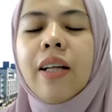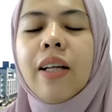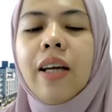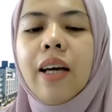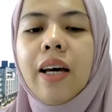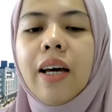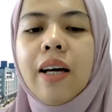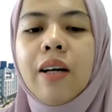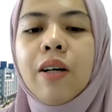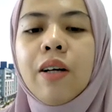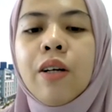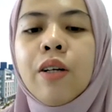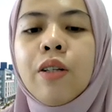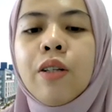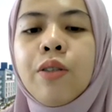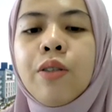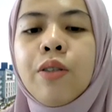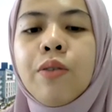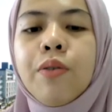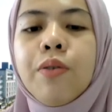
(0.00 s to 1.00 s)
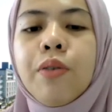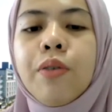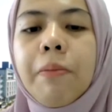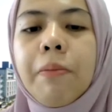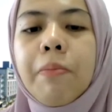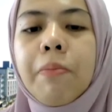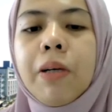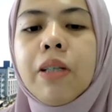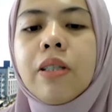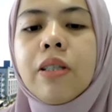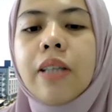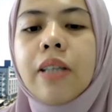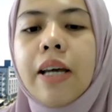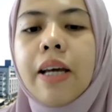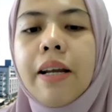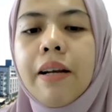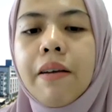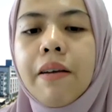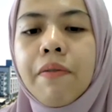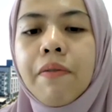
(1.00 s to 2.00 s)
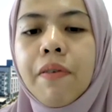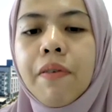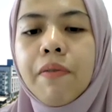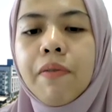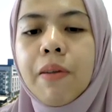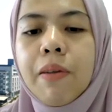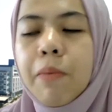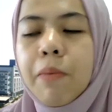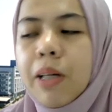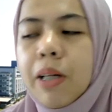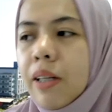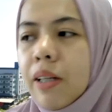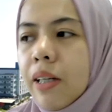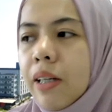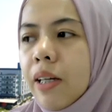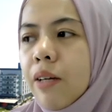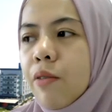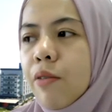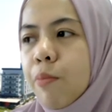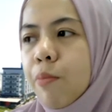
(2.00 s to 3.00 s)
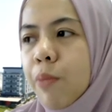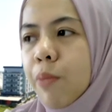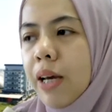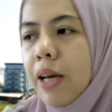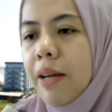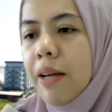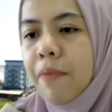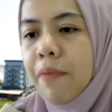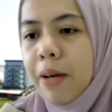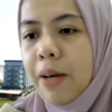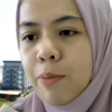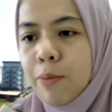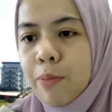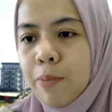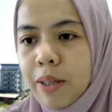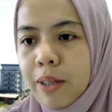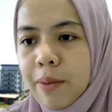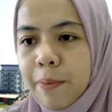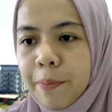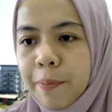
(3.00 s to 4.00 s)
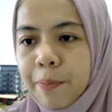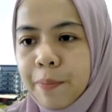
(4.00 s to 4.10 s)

yeah, to represent the 50 million rupiah investment.